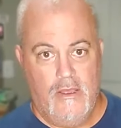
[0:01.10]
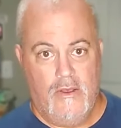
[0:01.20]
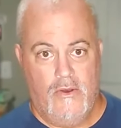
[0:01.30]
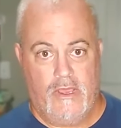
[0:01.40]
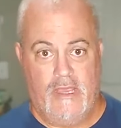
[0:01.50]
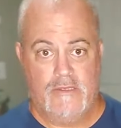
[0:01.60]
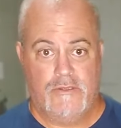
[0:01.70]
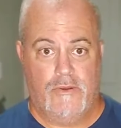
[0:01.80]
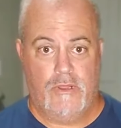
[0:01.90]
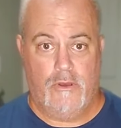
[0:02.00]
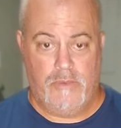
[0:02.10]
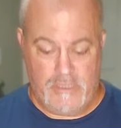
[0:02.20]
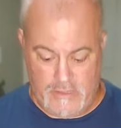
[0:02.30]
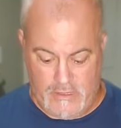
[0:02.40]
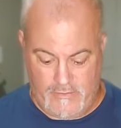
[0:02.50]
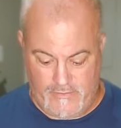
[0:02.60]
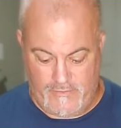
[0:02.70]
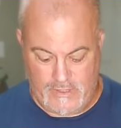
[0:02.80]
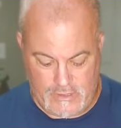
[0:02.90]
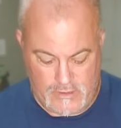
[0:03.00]
Well guys, Tony Lopez here from
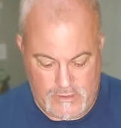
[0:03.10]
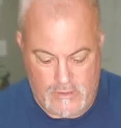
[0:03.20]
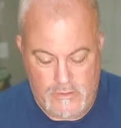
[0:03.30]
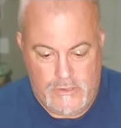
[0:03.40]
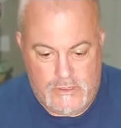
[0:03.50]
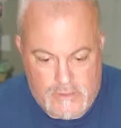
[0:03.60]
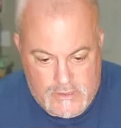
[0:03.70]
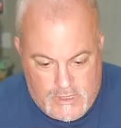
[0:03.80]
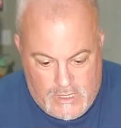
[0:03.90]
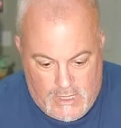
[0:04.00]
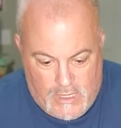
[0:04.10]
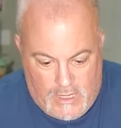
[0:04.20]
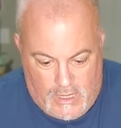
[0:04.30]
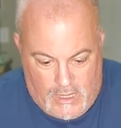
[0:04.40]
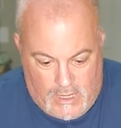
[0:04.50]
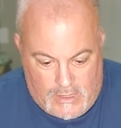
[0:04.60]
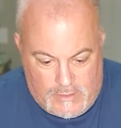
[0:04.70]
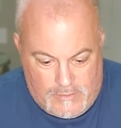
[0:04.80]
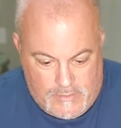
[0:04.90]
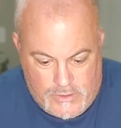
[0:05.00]
Fishing Solutions.
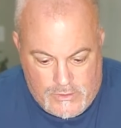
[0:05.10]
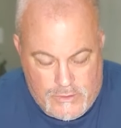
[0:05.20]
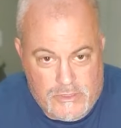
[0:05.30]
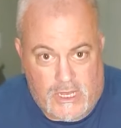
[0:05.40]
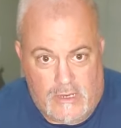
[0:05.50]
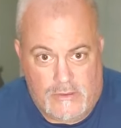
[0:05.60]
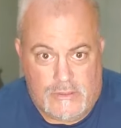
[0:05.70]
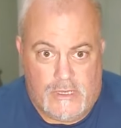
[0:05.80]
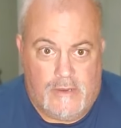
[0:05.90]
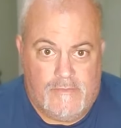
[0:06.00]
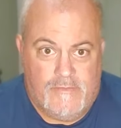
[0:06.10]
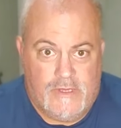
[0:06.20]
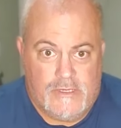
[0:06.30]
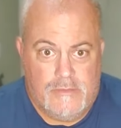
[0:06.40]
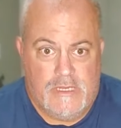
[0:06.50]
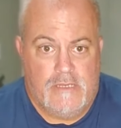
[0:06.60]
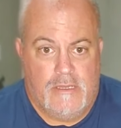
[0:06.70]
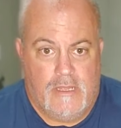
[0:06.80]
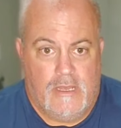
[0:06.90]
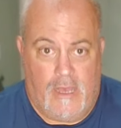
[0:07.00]
YouTube channel, Dumb Fisherman.
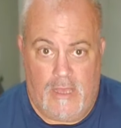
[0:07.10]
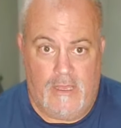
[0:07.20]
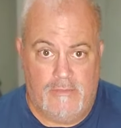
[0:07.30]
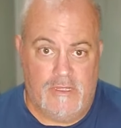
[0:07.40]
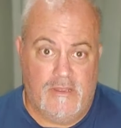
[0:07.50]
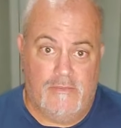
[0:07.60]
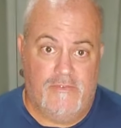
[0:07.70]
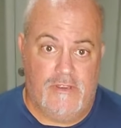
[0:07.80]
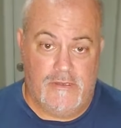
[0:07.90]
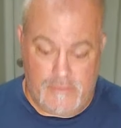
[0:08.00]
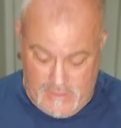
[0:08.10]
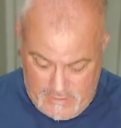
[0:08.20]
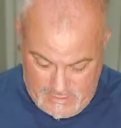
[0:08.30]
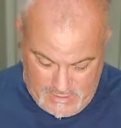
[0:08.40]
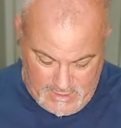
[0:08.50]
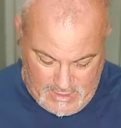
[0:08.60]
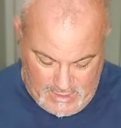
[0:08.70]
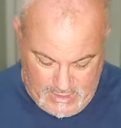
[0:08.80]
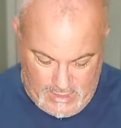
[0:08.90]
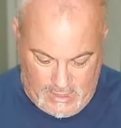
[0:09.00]
I am the Dumb Fisherman.
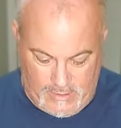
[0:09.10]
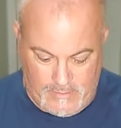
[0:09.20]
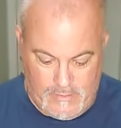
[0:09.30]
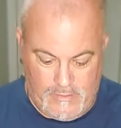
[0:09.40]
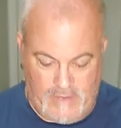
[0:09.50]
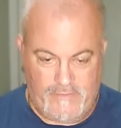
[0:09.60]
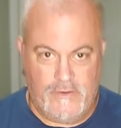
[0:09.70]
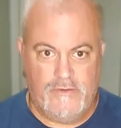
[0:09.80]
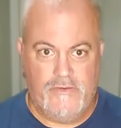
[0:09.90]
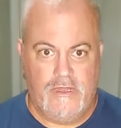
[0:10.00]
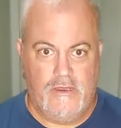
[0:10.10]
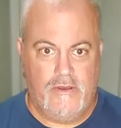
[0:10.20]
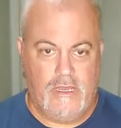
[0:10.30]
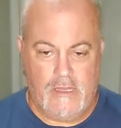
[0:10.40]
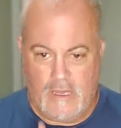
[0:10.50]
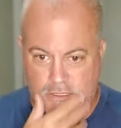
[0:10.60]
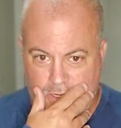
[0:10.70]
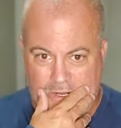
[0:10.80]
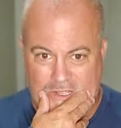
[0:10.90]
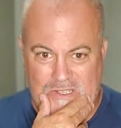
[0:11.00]
My first video, I
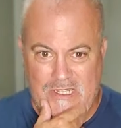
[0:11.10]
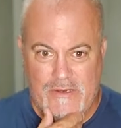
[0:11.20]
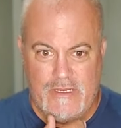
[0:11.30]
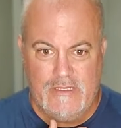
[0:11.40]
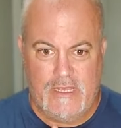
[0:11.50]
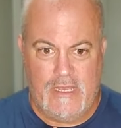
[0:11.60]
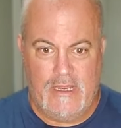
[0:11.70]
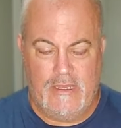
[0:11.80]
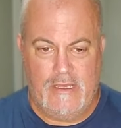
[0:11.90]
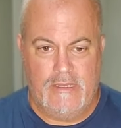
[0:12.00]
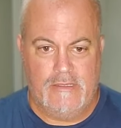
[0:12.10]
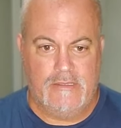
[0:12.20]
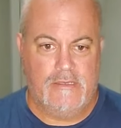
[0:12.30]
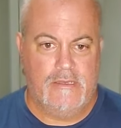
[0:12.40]
started a series and it is